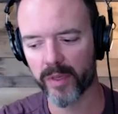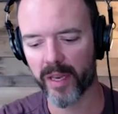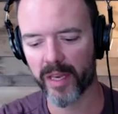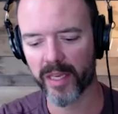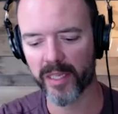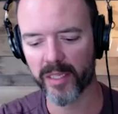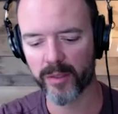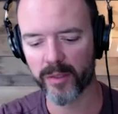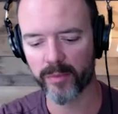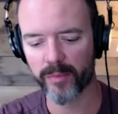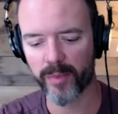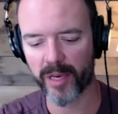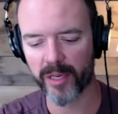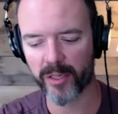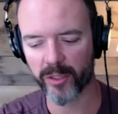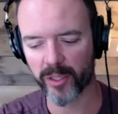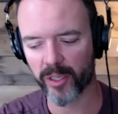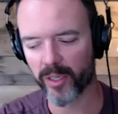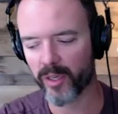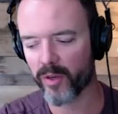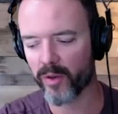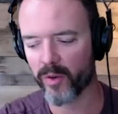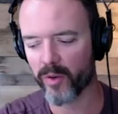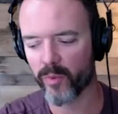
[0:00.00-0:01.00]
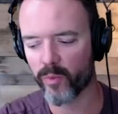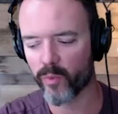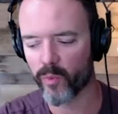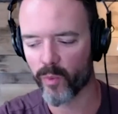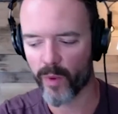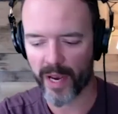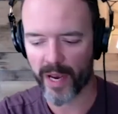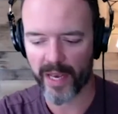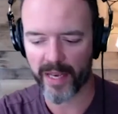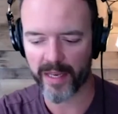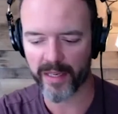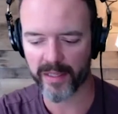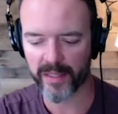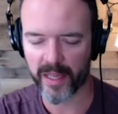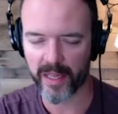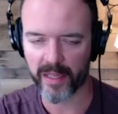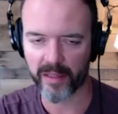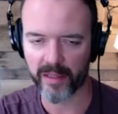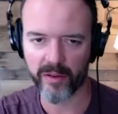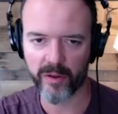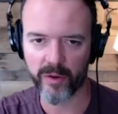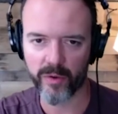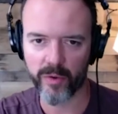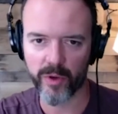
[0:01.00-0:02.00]
especially ways
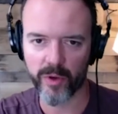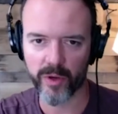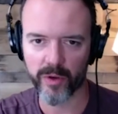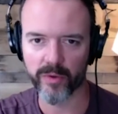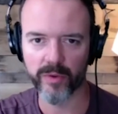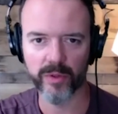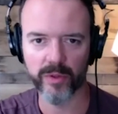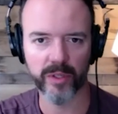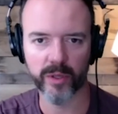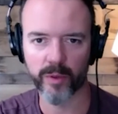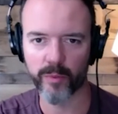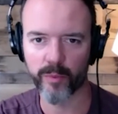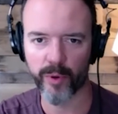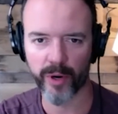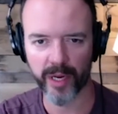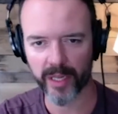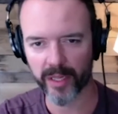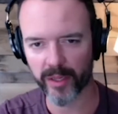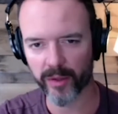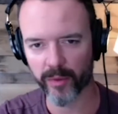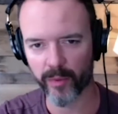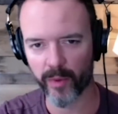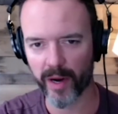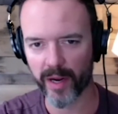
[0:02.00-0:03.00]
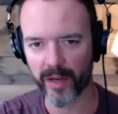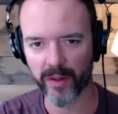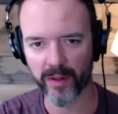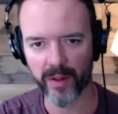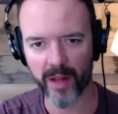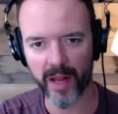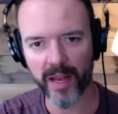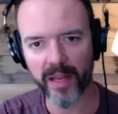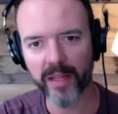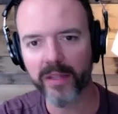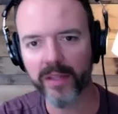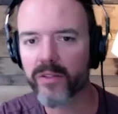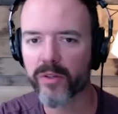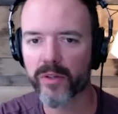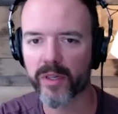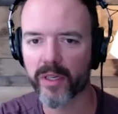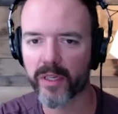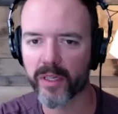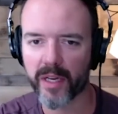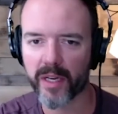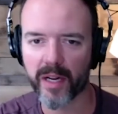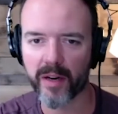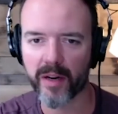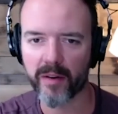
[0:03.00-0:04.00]
that you use to bring in the right clients, or
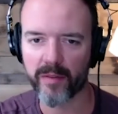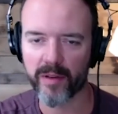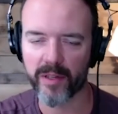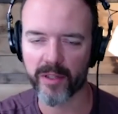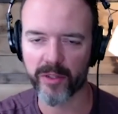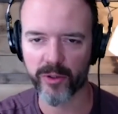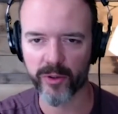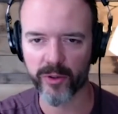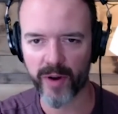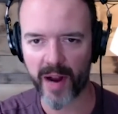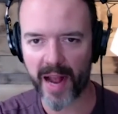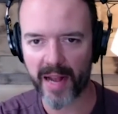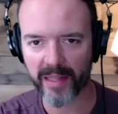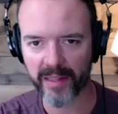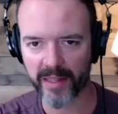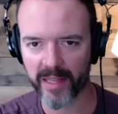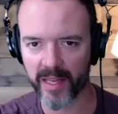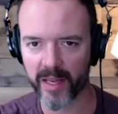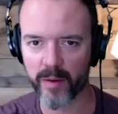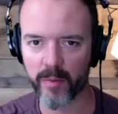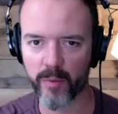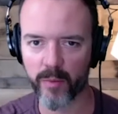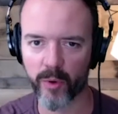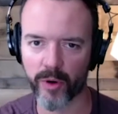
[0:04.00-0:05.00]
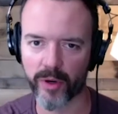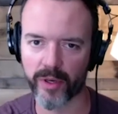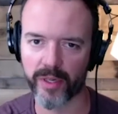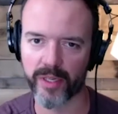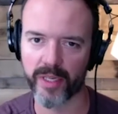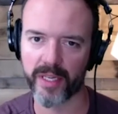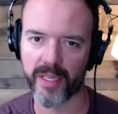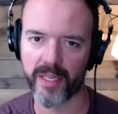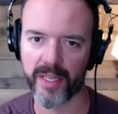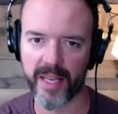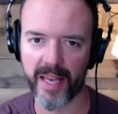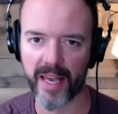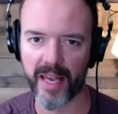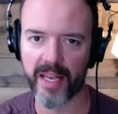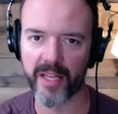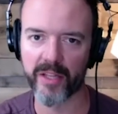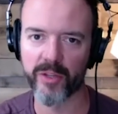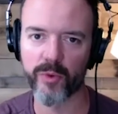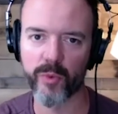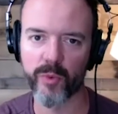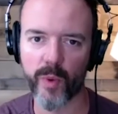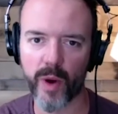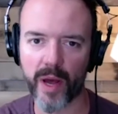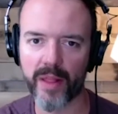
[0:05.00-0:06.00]
to kind of attract them, or to
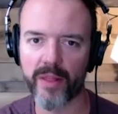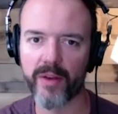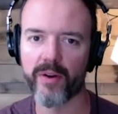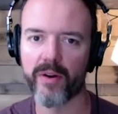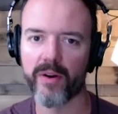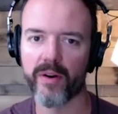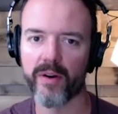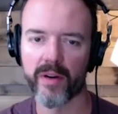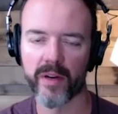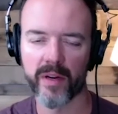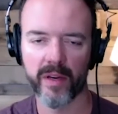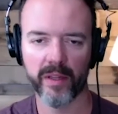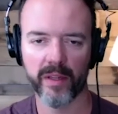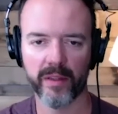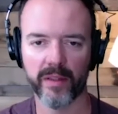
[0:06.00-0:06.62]
gauge whether